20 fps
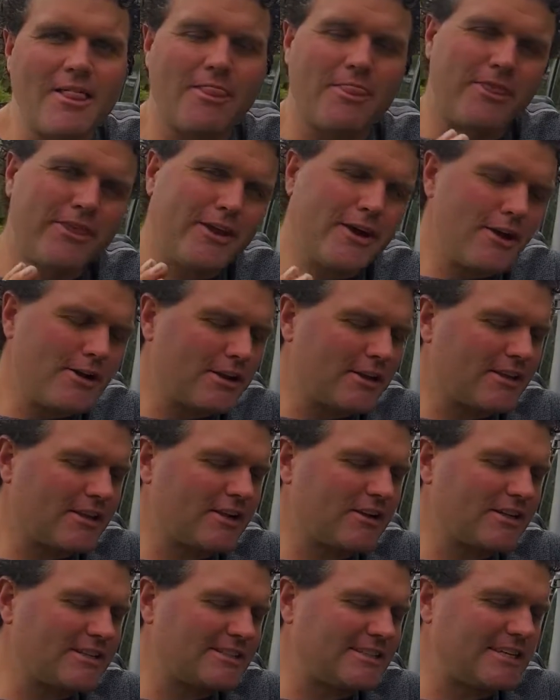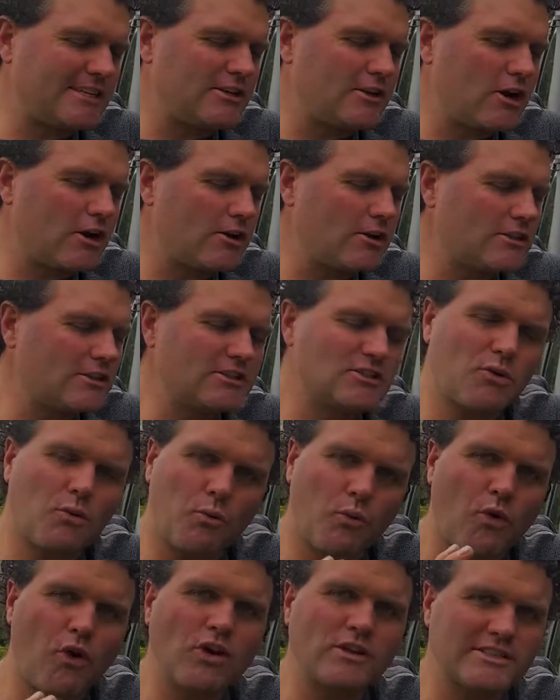The only thing I did notice
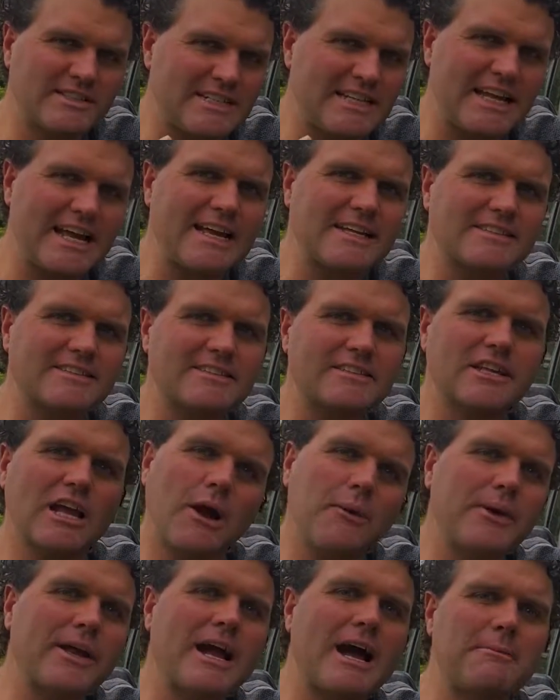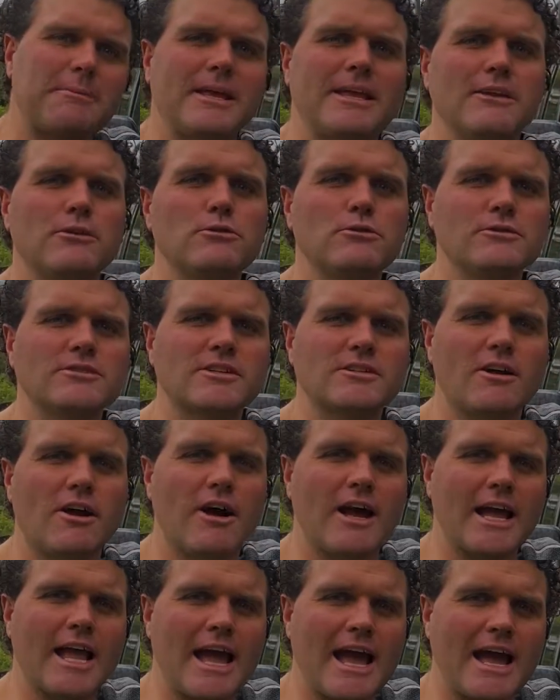was, yes, going up hills,
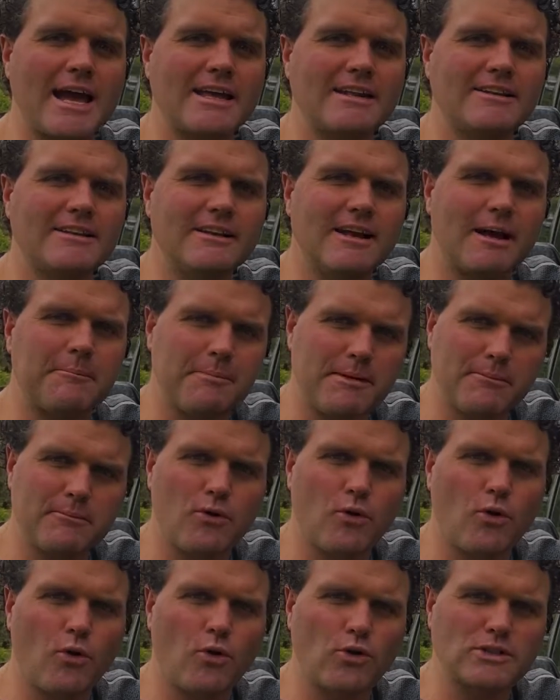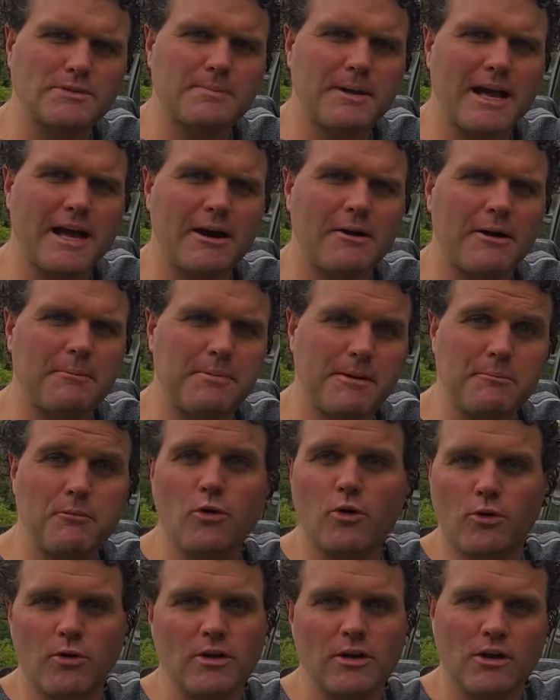I had a bit more horsepower, a bit
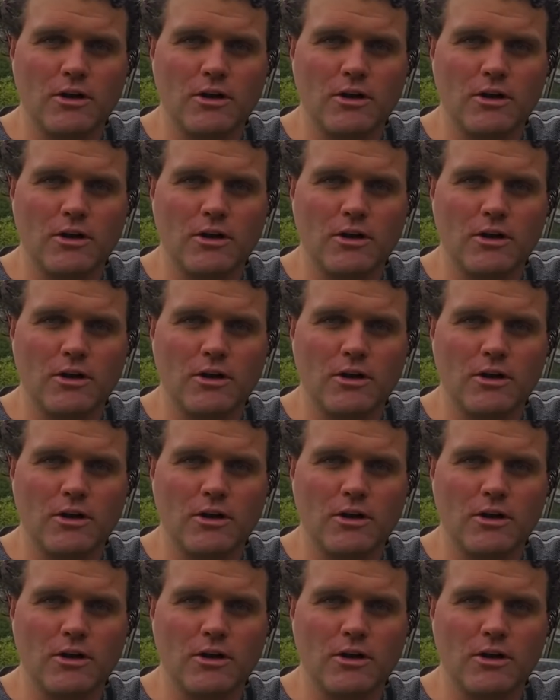more